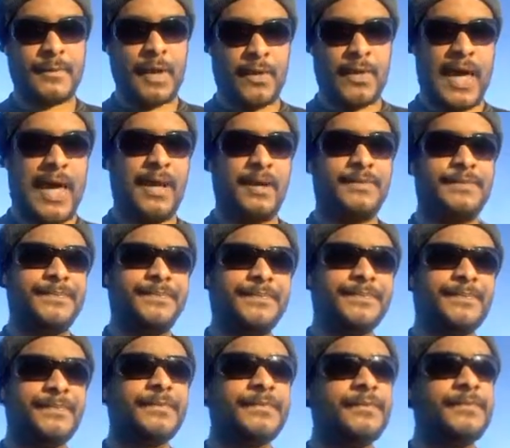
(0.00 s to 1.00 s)
Okay?
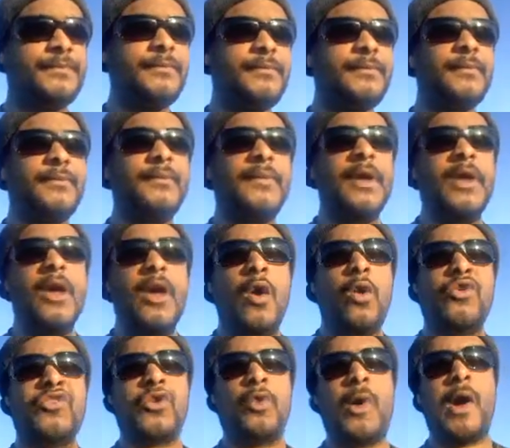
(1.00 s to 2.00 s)

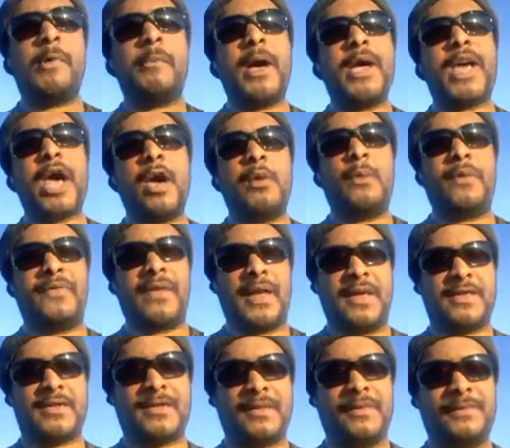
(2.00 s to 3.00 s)
So where am I going with
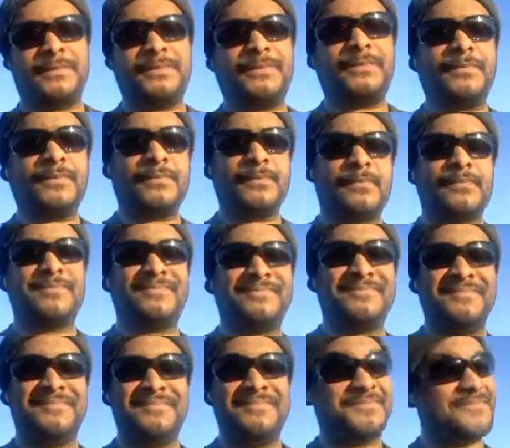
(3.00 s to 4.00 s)
this?
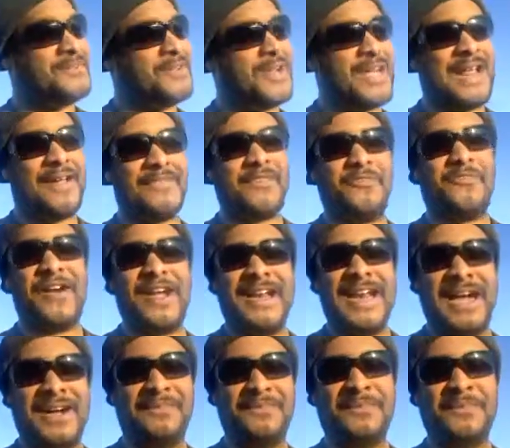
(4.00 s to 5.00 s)
You're going to have to
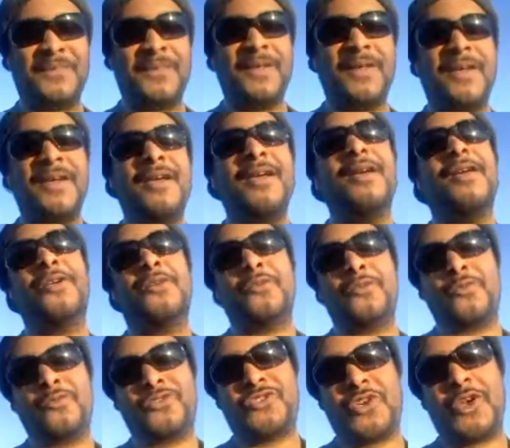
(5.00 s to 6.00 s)
find out.
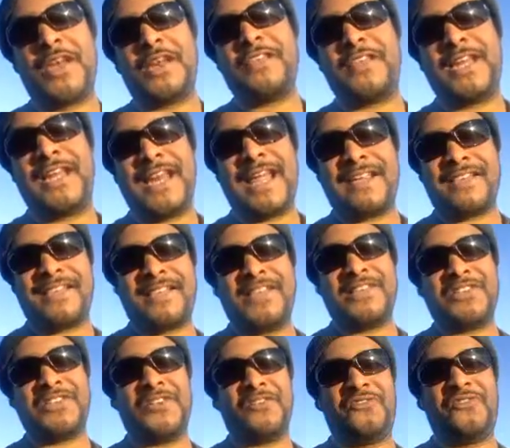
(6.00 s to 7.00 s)
Tune into the next
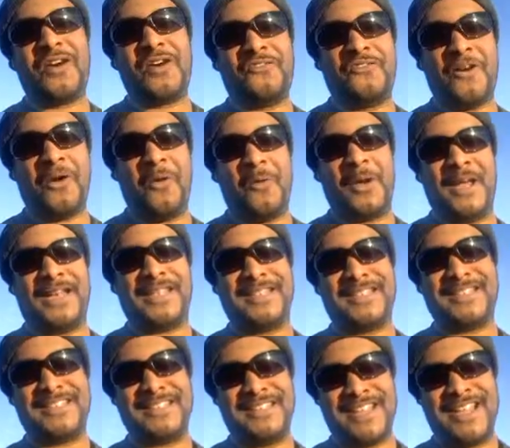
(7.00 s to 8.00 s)
edition of Fail Win.
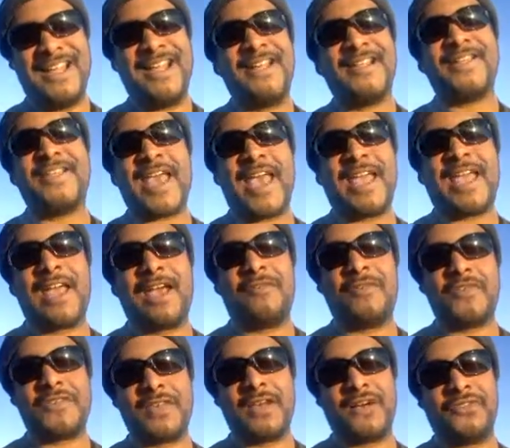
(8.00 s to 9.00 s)
Take care of
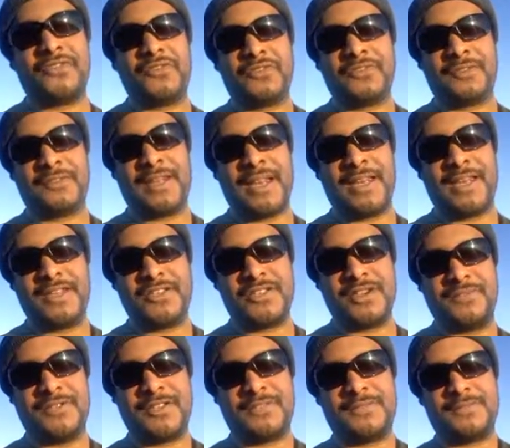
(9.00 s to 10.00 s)
yourself and each
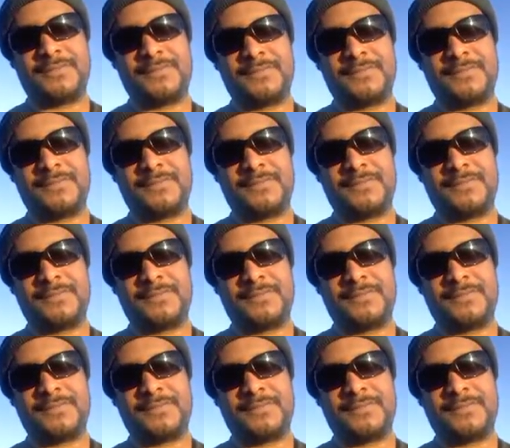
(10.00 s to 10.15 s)
other.